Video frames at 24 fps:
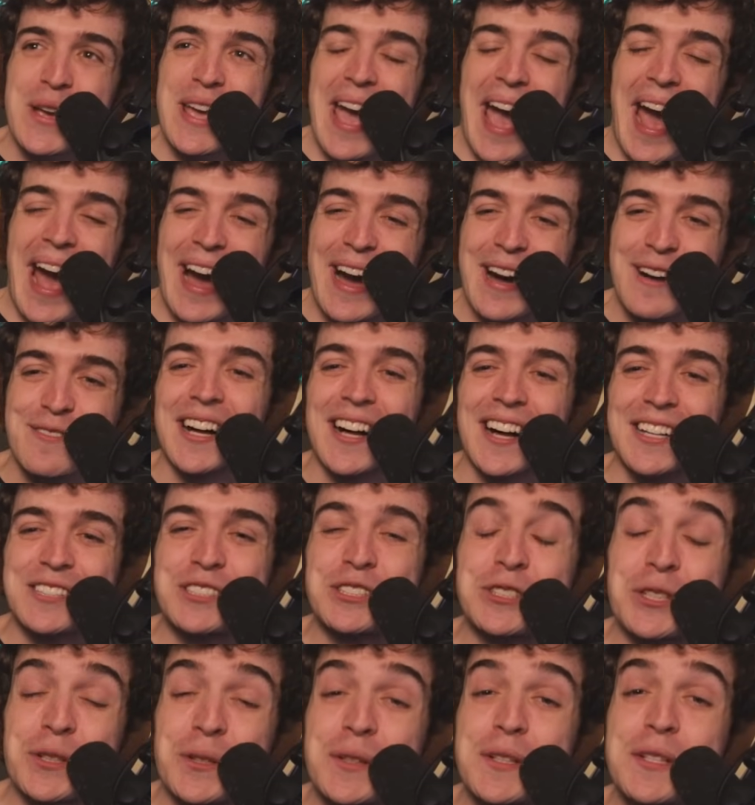have a
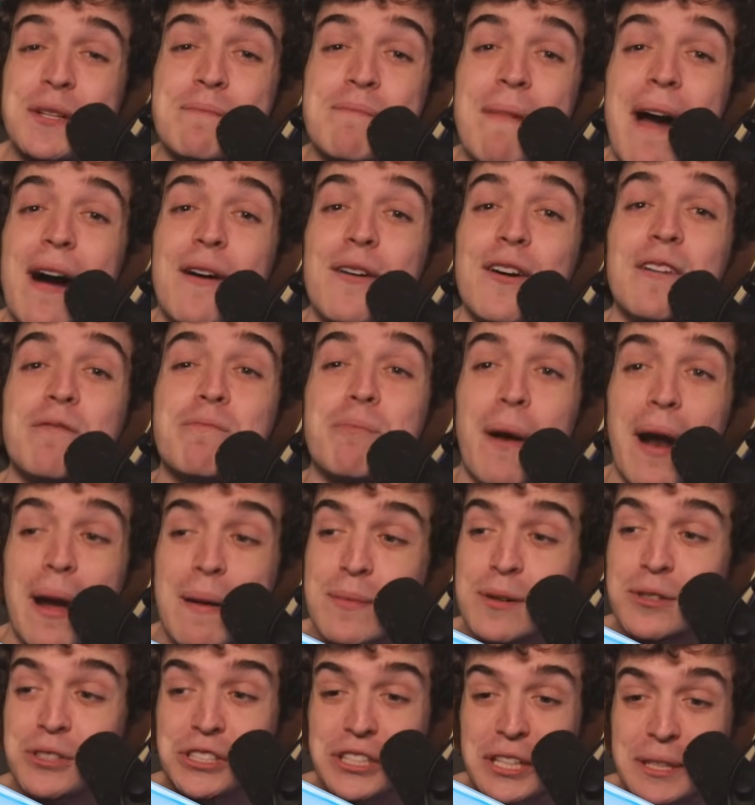certain amount of
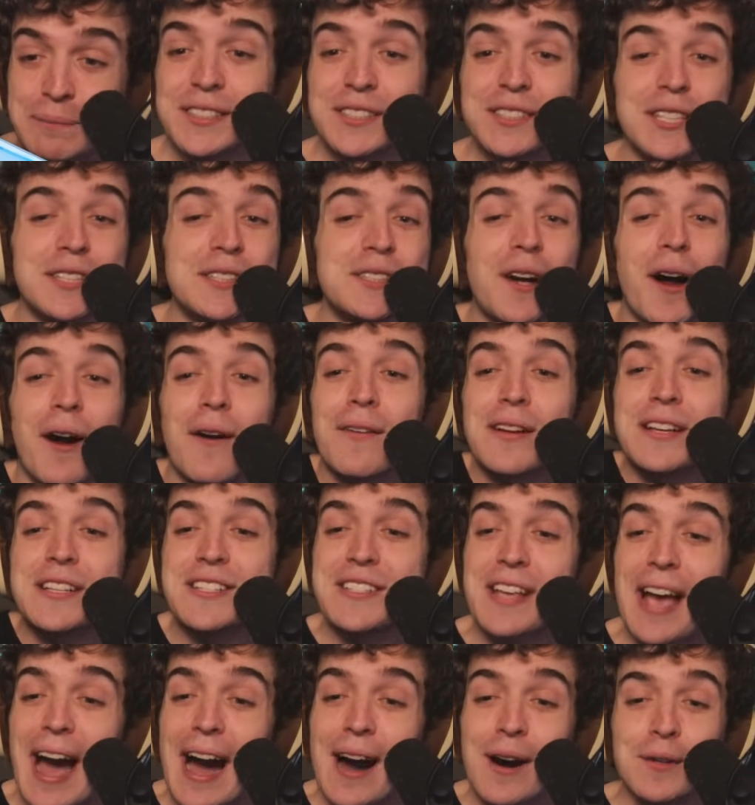Primo Gems.
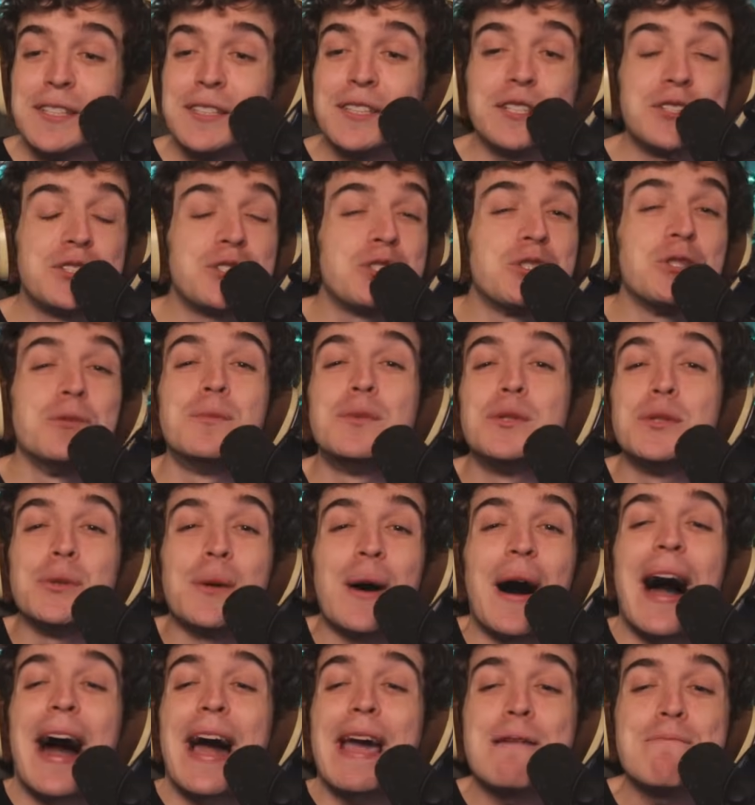Tighnari's out. The Sumeru
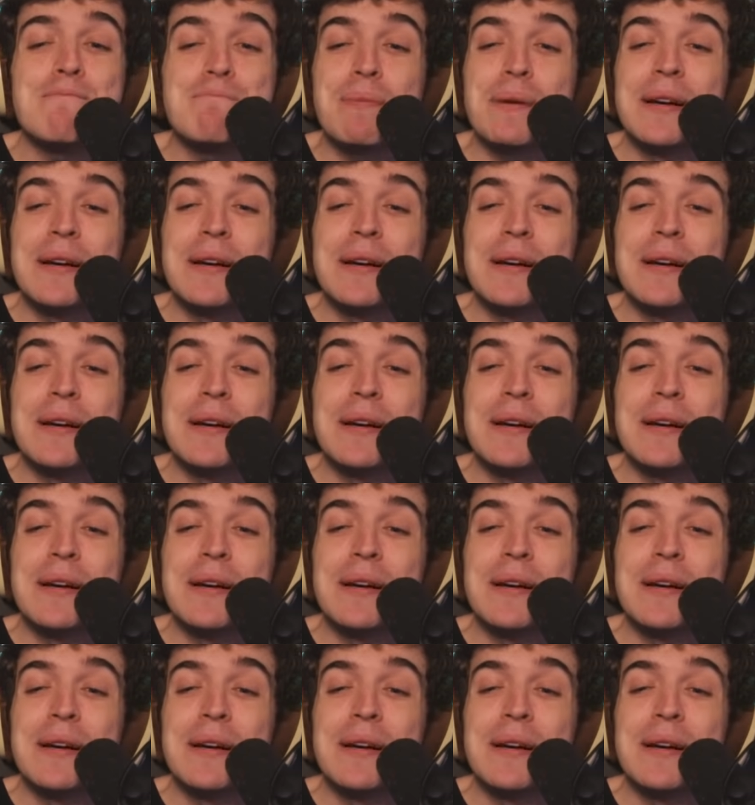hype